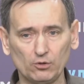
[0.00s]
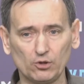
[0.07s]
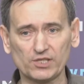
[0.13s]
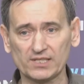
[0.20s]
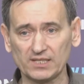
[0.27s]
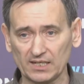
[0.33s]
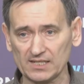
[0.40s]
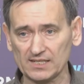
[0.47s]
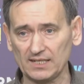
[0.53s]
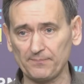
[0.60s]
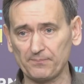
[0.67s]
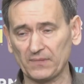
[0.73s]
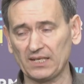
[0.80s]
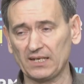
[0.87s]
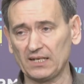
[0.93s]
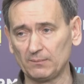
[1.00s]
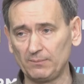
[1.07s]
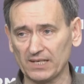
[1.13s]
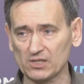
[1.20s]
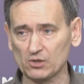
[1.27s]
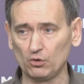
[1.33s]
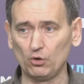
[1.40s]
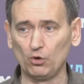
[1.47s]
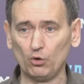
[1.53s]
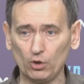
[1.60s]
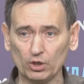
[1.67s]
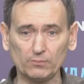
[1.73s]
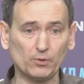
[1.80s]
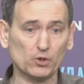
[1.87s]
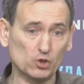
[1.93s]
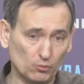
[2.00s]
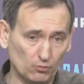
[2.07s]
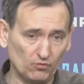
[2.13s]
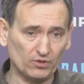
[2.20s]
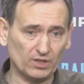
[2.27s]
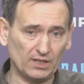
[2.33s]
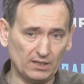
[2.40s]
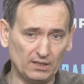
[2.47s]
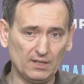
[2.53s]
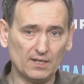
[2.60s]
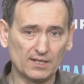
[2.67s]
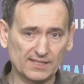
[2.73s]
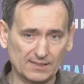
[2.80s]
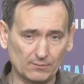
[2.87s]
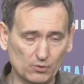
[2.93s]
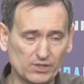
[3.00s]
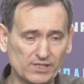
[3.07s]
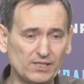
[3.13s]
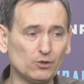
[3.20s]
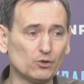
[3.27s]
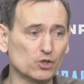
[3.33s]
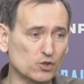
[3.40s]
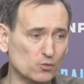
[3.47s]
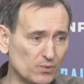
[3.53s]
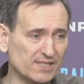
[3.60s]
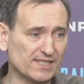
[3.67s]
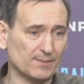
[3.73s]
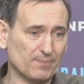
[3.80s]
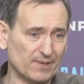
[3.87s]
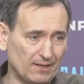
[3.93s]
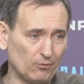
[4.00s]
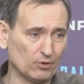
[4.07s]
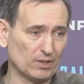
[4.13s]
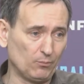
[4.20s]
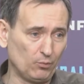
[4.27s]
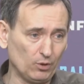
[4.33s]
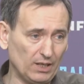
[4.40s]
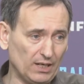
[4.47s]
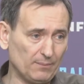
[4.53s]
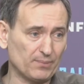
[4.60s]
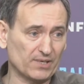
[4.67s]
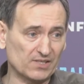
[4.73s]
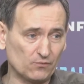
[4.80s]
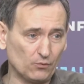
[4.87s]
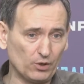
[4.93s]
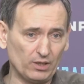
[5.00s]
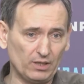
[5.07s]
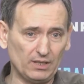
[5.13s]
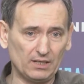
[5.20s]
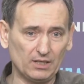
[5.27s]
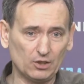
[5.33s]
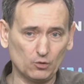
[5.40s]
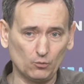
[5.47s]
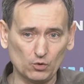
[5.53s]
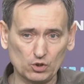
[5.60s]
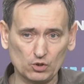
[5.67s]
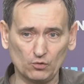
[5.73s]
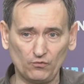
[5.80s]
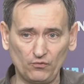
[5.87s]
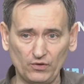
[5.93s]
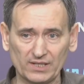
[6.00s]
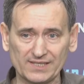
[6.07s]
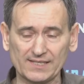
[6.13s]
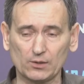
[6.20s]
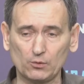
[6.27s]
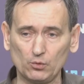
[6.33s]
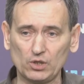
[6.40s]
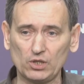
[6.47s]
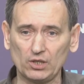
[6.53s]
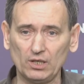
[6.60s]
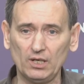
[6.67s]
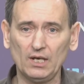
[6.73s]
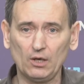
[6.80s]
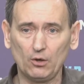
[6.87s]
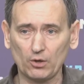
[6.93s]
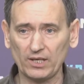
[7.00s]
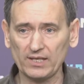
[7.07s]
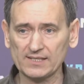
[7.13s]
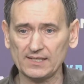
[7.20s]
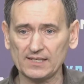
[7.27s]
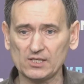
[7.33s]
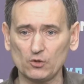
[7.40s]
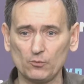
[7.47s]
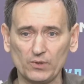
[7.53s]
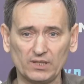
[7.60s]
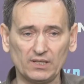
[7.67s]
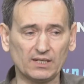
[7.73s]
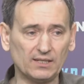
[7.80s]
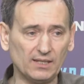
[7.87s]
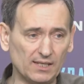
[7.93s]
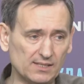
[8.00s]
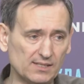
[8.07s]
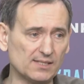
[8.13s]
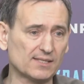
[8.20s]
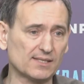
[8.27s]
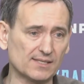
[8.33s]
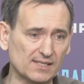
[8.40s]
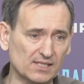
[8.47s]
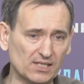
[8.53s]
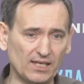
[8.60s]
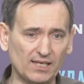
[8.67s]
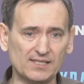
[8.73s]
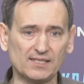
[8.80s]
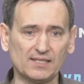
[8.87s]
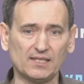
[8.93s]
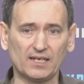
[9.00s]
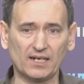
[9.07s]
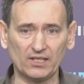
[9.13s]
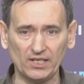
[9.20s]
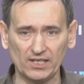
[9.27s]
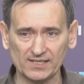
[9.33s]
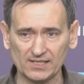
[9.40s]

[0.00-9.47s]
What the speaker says: Now we have a problem here. Russia is the permanent member of the Security Council of the United Nations, and that was